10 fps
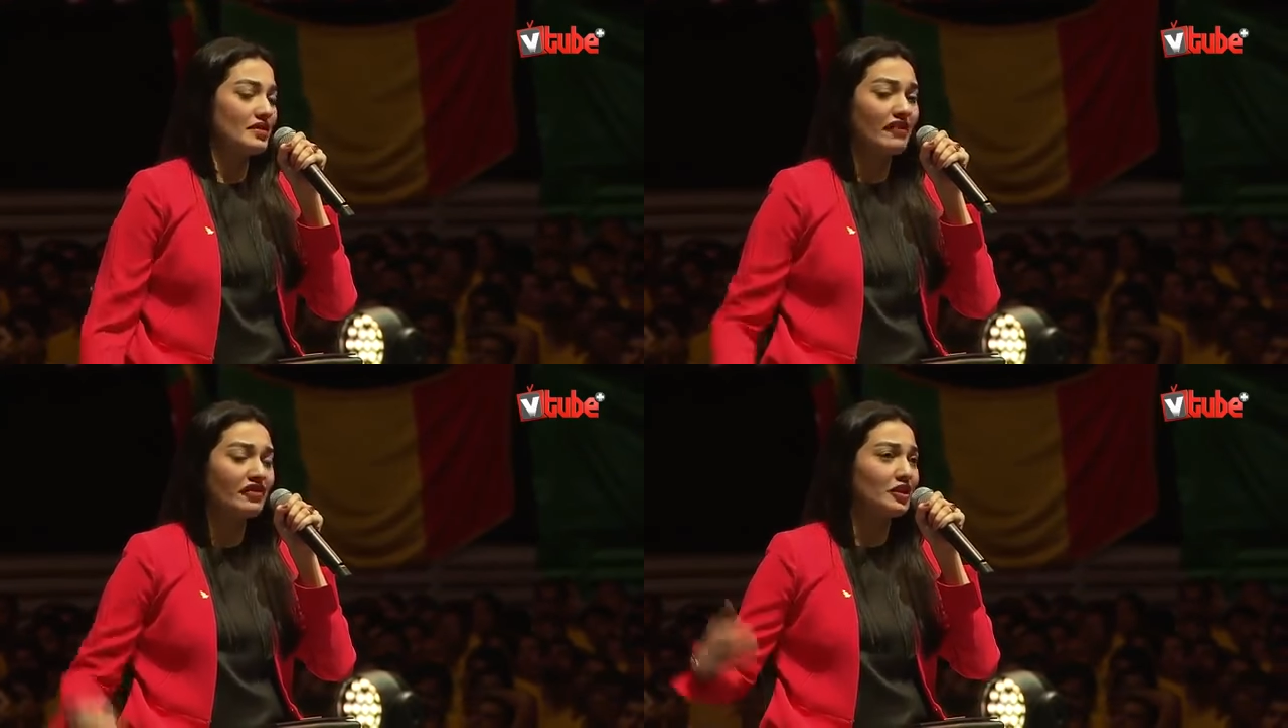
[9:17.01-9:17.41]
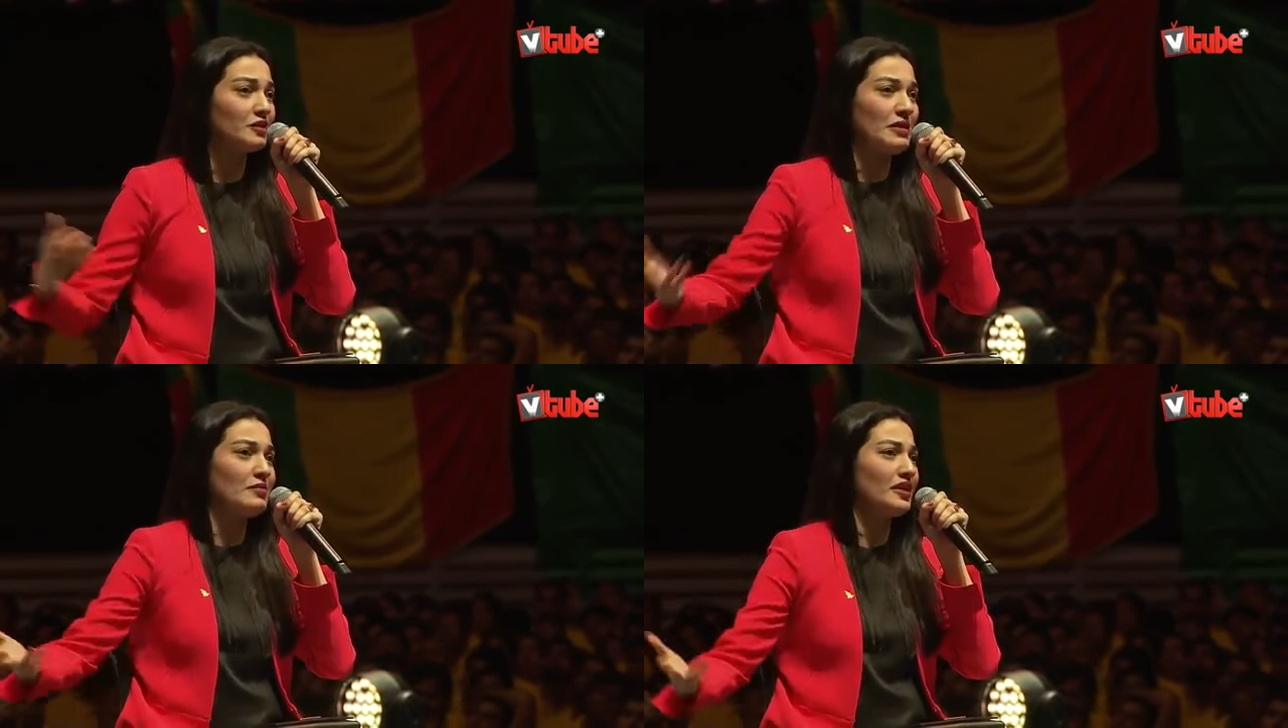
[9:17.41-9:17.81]
They have
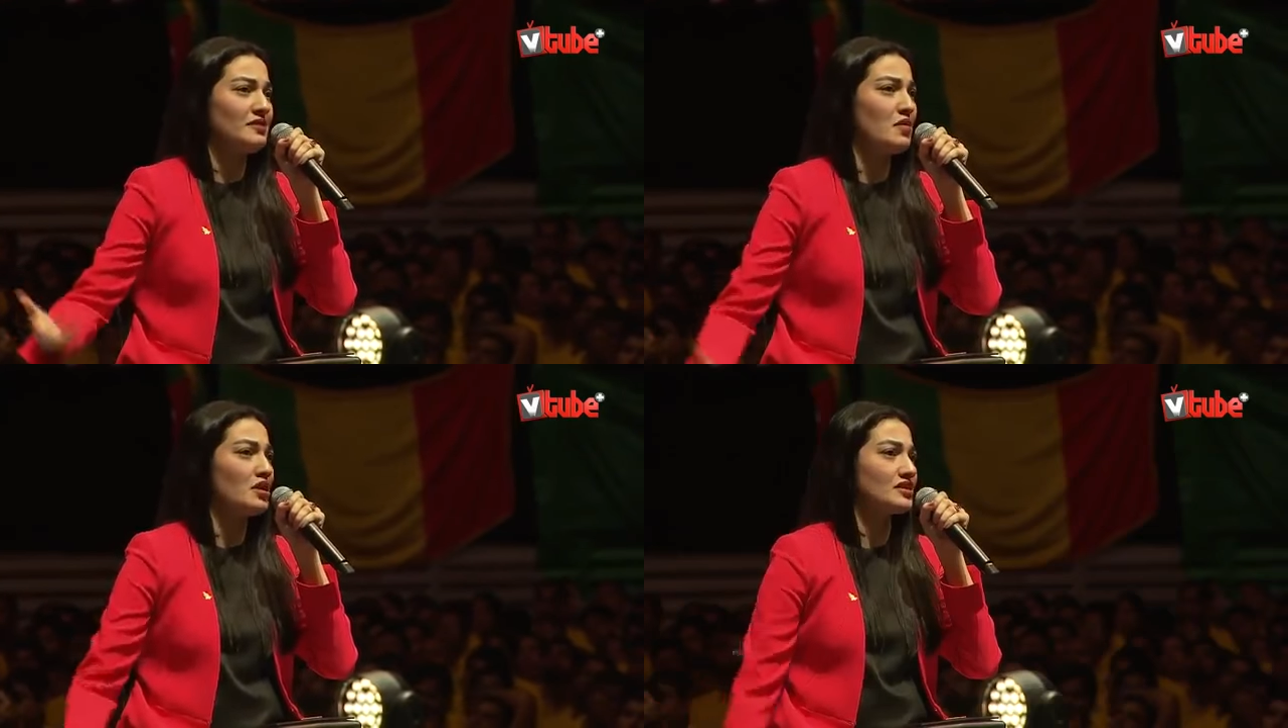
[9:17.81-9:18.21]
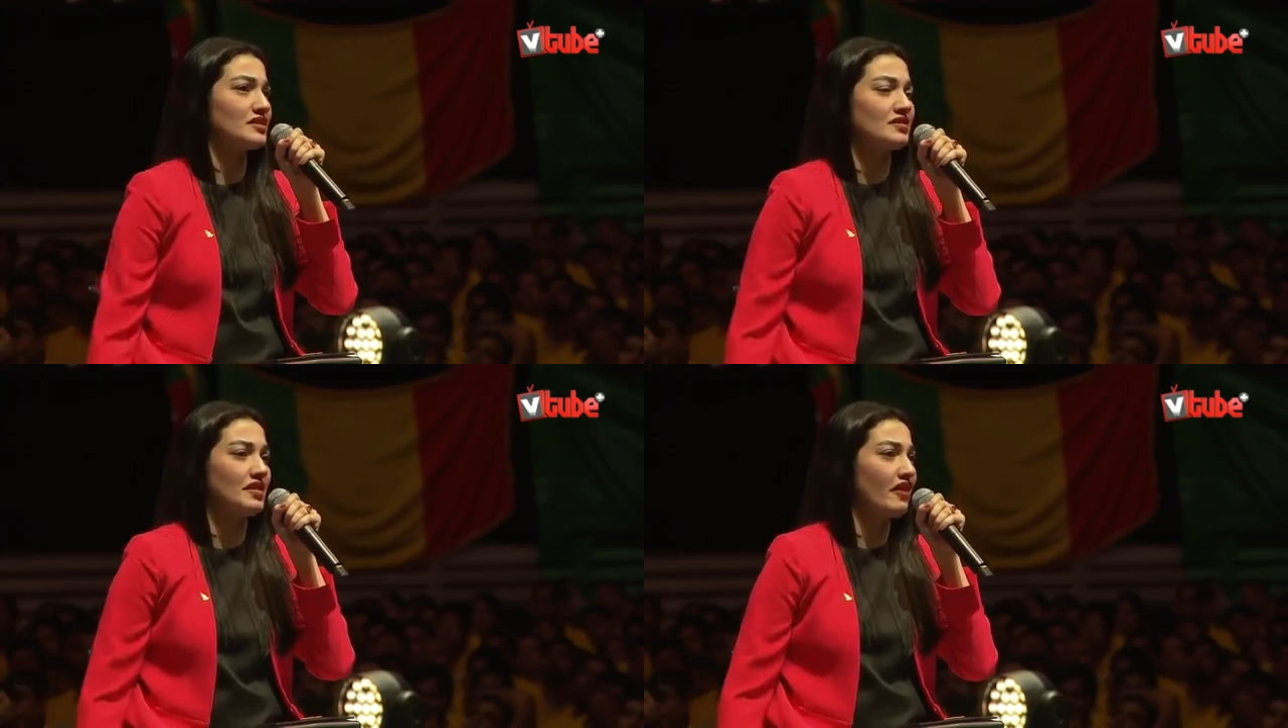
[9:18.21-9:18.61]
killed people in
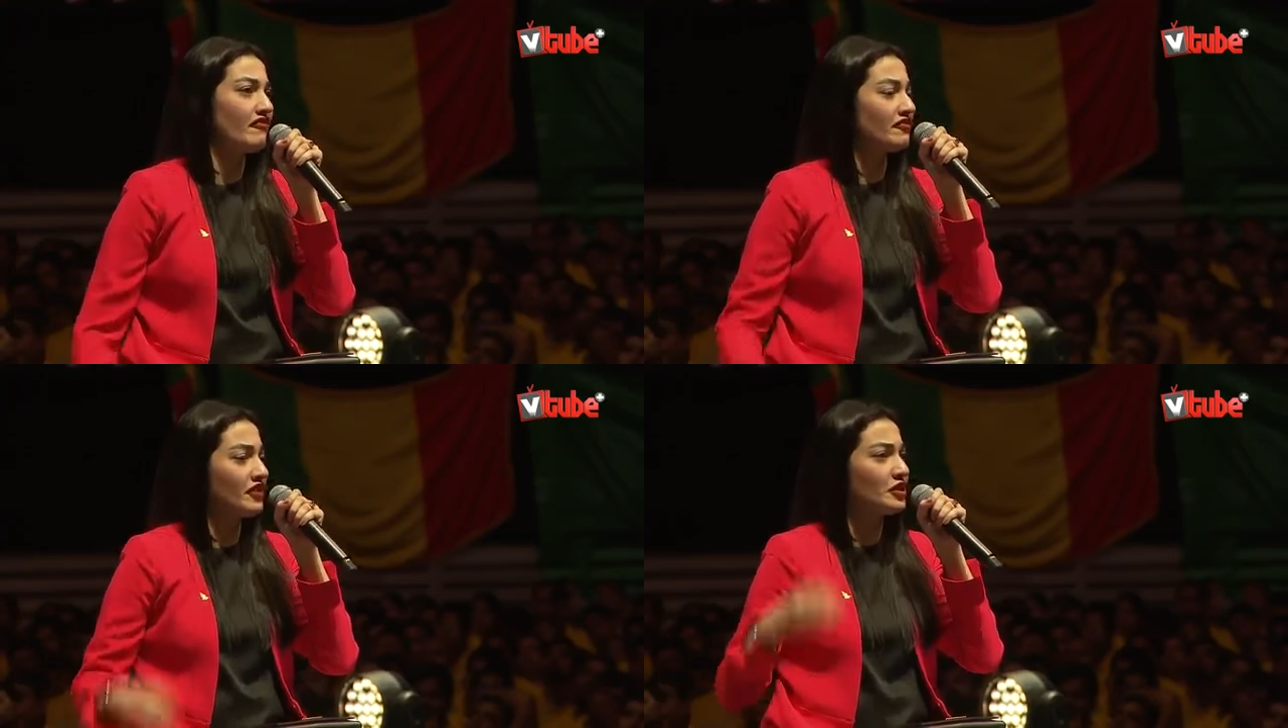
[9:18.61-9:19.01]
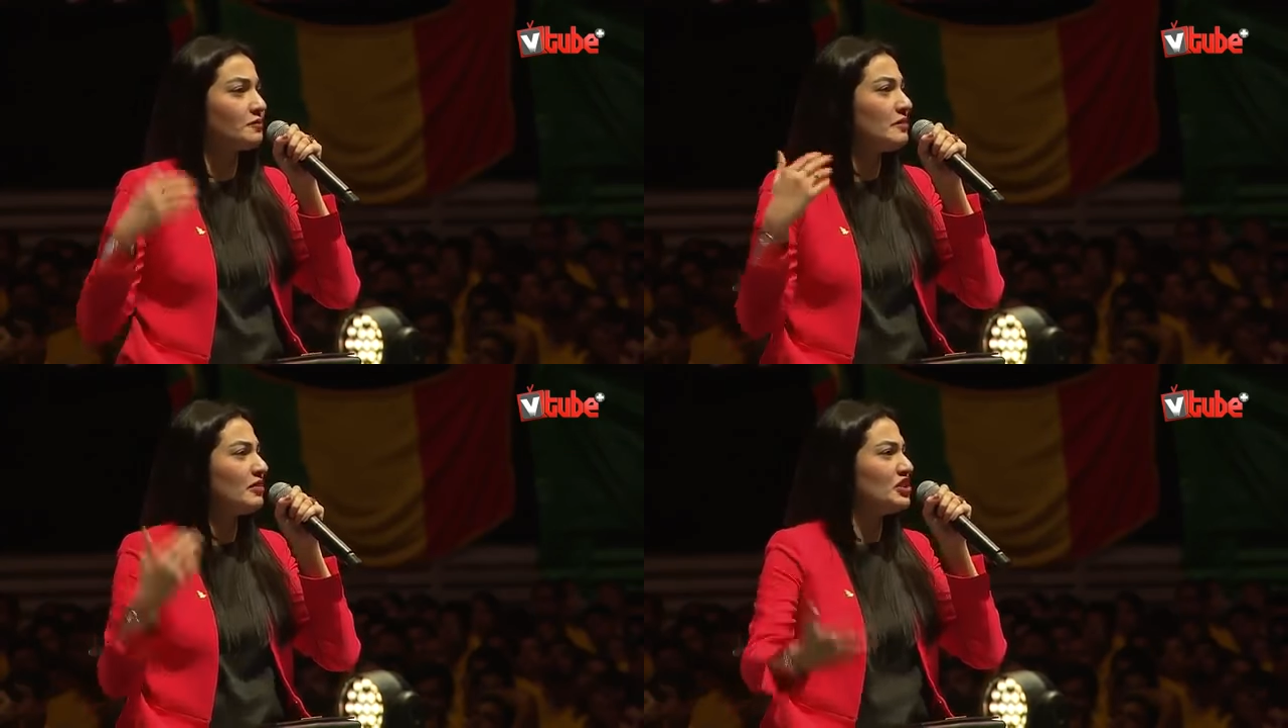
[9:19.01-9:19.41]
mosques. They have
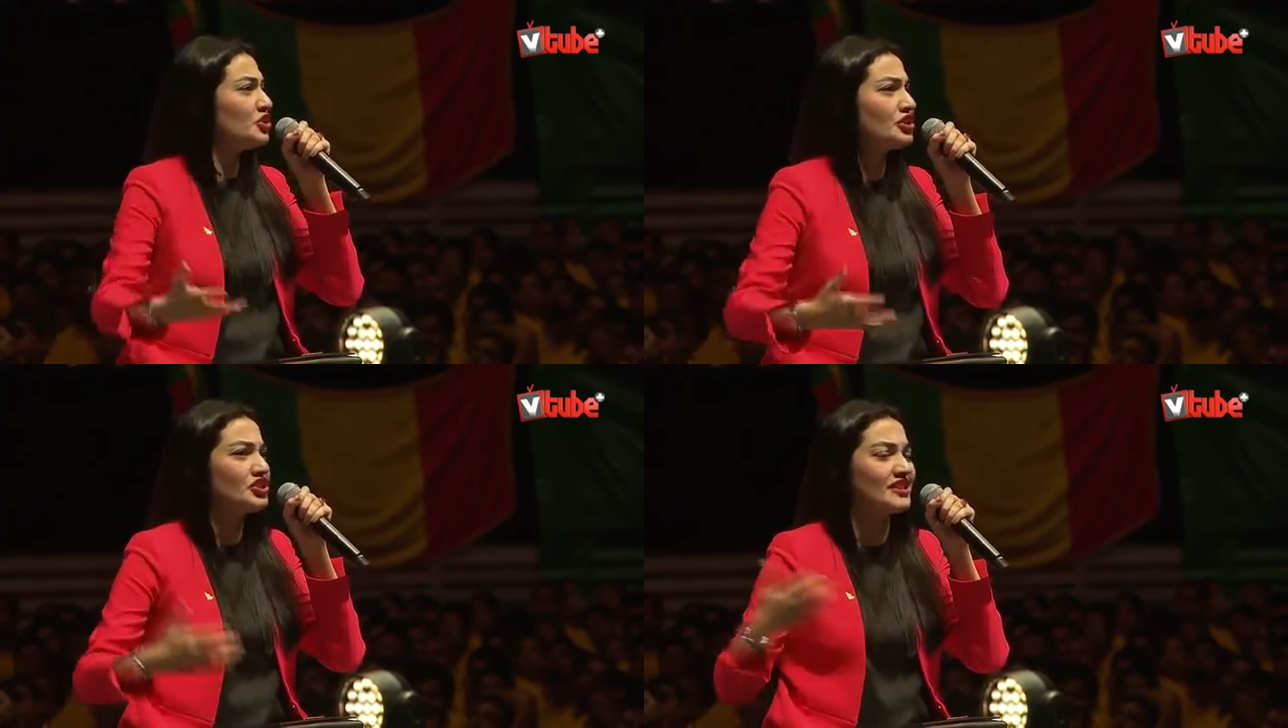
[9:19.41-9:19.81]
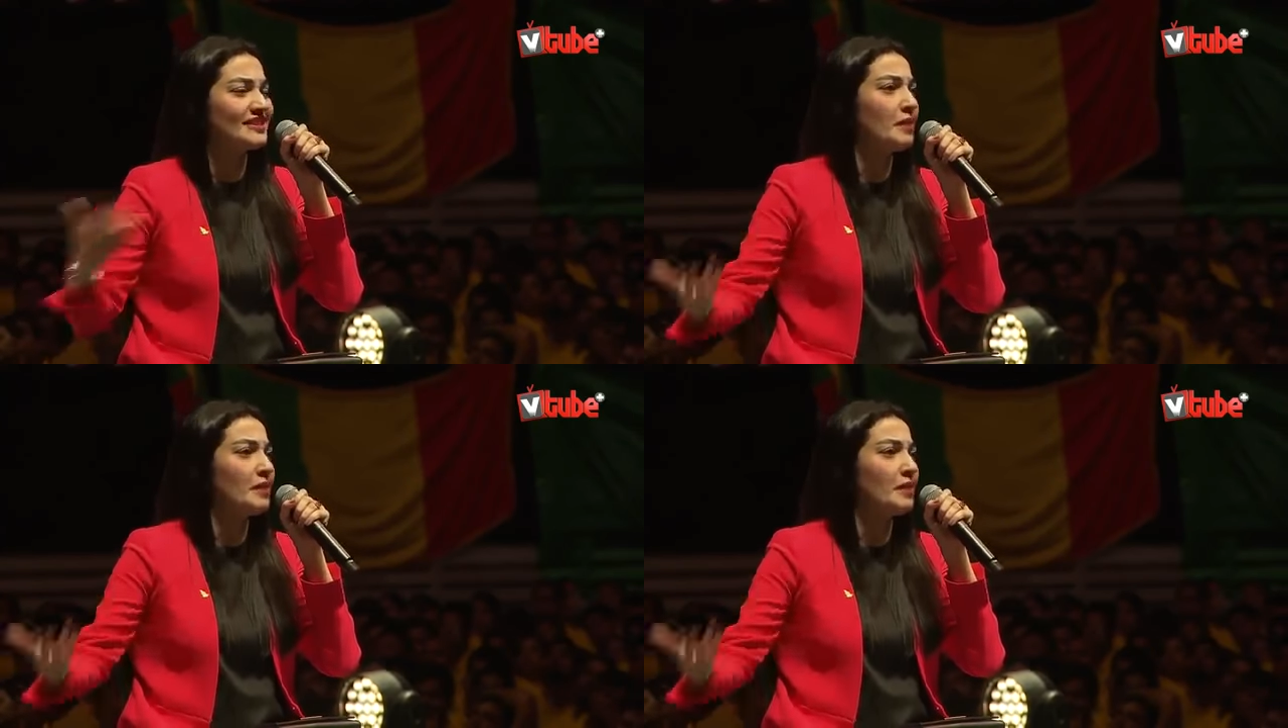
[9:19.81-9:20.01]
killed people in churches,